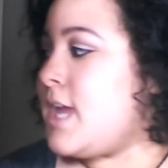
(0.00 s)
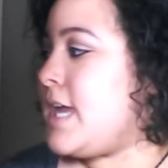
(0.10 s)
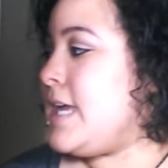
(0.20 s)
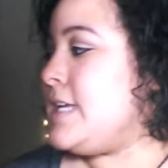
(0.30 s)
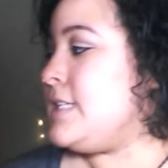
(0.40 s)

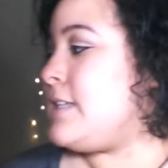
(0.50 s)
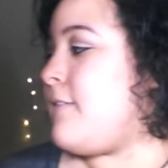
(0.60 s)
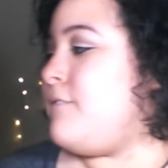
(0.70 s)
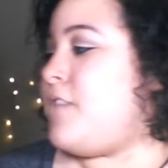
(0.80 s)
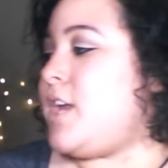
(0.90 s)
is
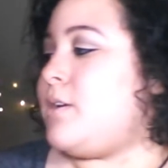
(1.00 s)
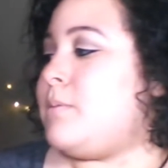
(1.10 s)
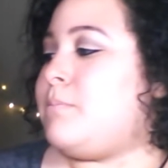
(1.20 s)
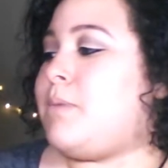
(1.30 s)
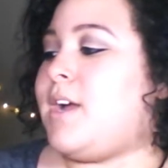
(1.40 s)

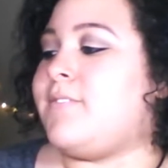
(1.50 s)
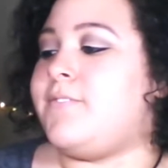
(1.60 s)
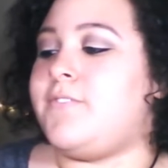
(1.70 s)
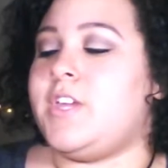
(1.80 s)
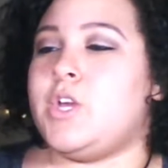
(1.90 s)
Venom by
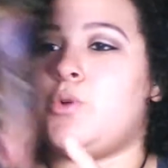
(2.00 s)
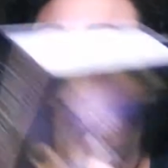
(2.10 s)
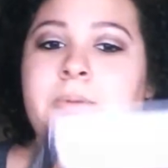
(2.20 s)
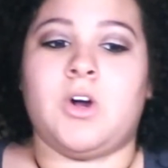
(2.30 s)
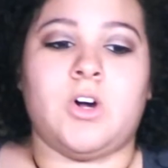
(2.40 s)
Fiona
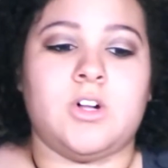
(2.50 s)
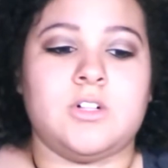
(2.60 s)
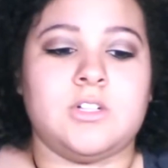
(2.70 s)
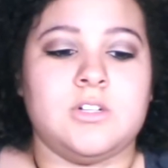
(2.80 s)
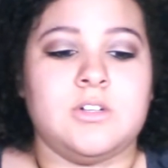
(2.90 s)
Paul,